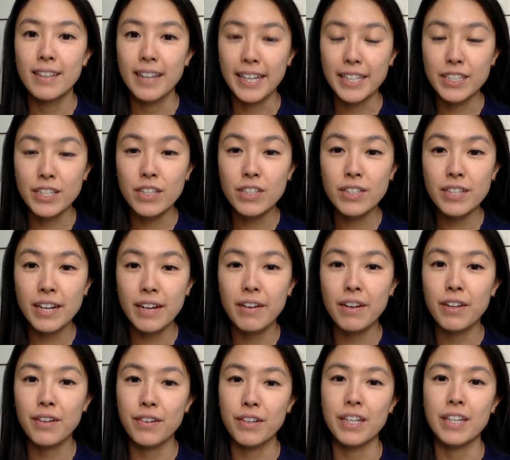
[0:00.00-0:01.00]
Like Dr.
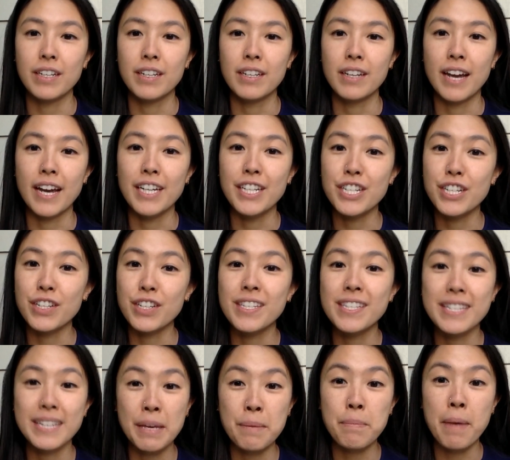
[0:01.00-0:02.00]
Eric Green, I share the
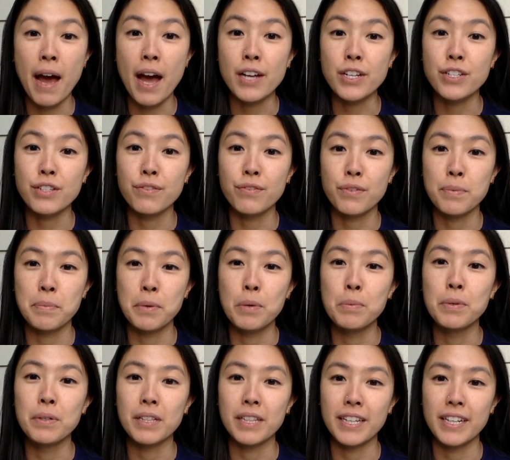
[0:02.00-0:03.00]
same passion for
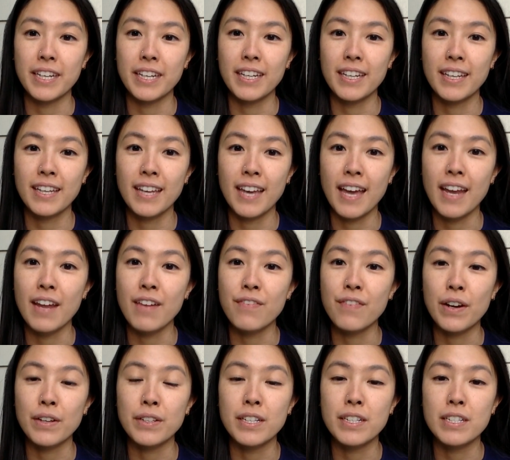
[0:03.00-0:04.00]
mobile clinic and have
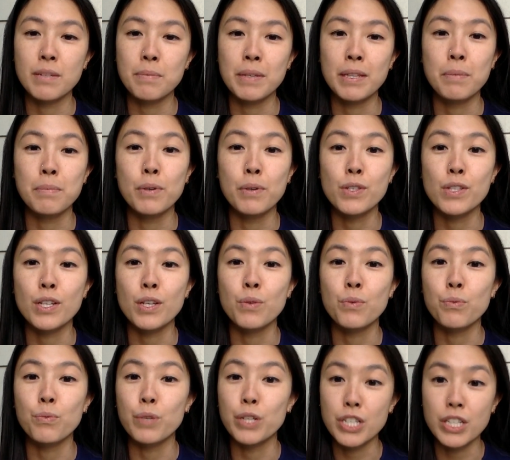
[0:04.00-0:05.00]
found it to be the most
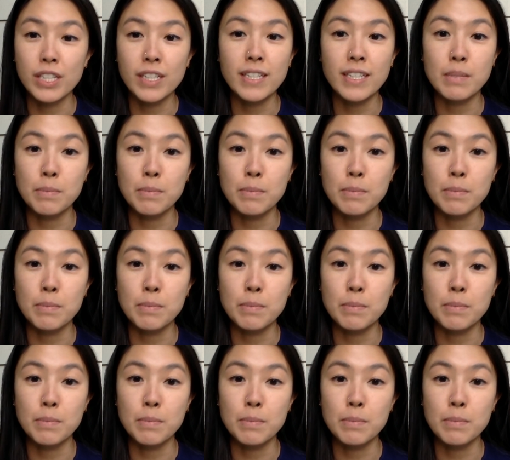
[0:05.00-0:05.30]
enriching